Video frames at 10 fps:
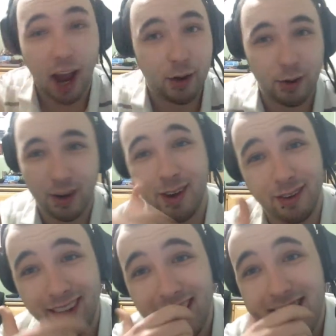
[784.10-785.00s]
don't know
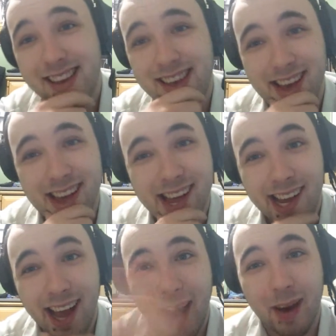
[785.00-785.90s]

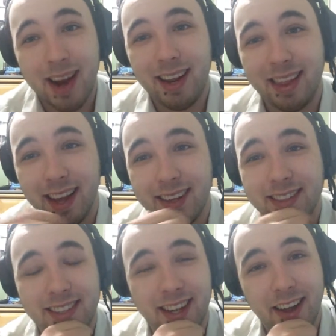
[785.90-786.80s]
how anything
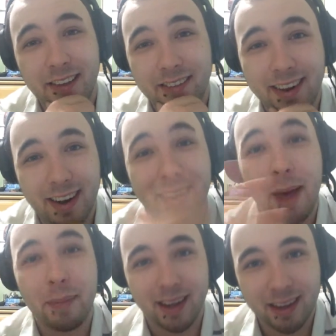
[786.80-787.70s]
else other than a
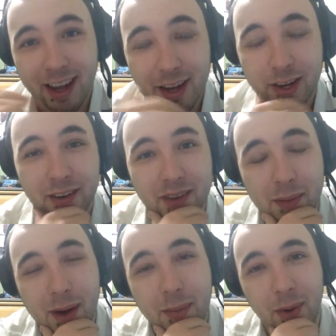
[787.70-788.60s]
lemming could have
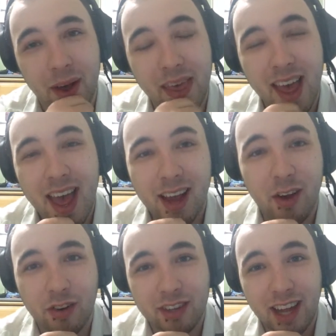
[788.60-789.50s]
come up with,
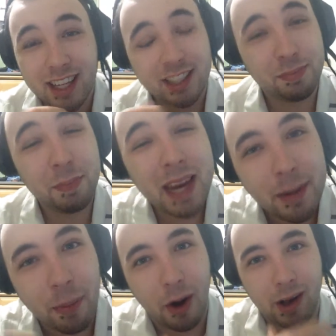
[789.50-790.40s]
called
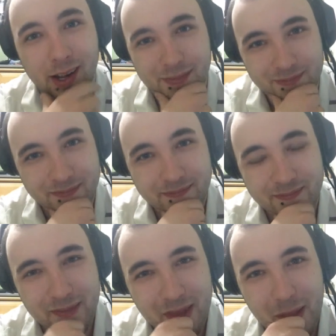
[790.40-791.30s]
Speedball.
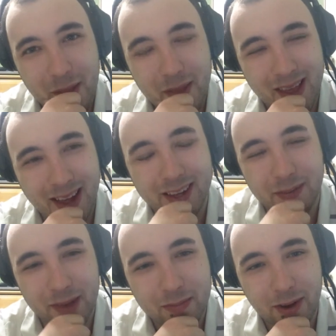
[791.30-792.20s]
All you
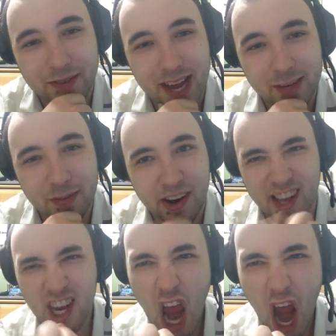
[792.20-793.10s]
paintball fans are probably
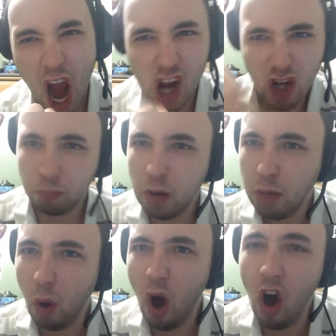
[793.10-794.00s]
like, yeah,
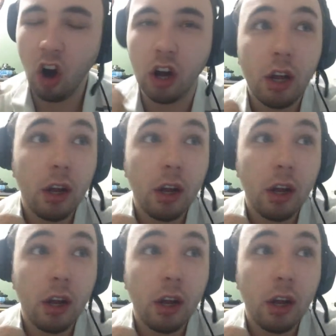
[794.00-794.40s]
Speedball!